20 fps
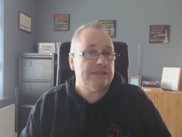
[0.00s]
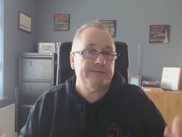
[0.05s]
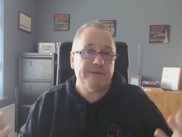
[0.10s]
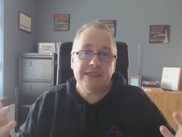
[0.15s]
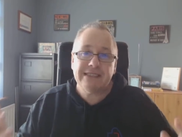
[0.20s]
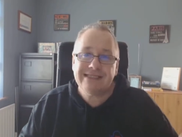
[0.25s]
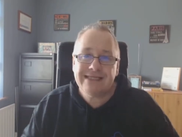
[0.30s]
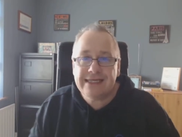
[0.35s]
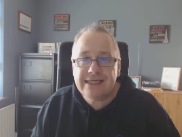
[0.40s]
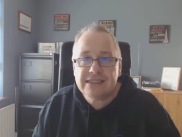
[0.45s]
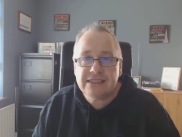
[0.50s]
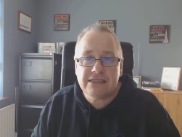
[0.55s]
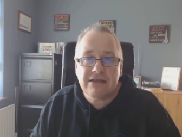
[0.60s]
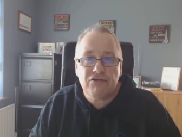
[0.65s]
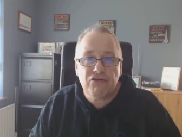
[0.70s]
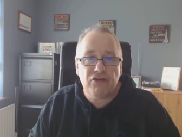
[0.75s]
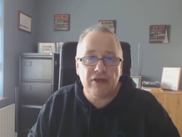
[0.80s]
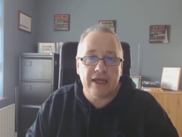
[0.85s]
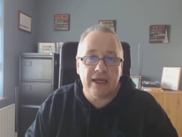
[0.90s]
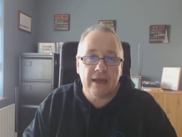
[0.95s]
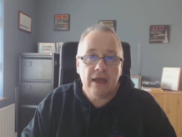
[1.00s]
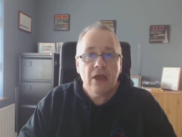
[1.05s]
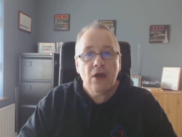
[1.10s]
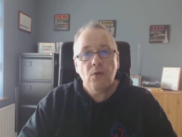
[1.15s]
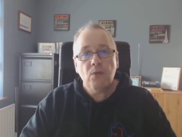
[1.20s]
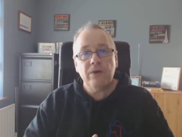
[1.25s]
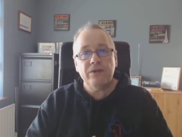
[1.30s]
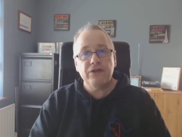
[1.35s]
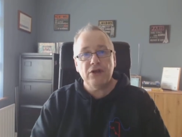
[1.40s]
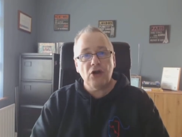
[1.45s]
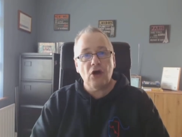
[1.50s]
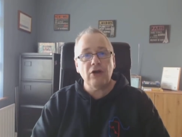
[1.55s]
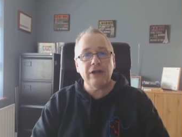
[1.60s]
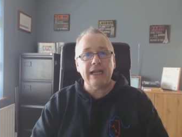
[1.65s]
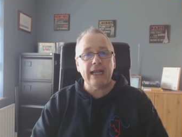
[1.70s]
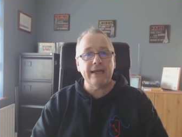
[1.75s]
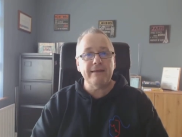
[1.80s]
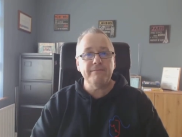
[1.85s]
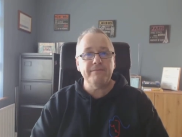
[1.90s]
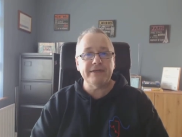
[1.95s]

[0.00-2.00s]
because here's the thing with an online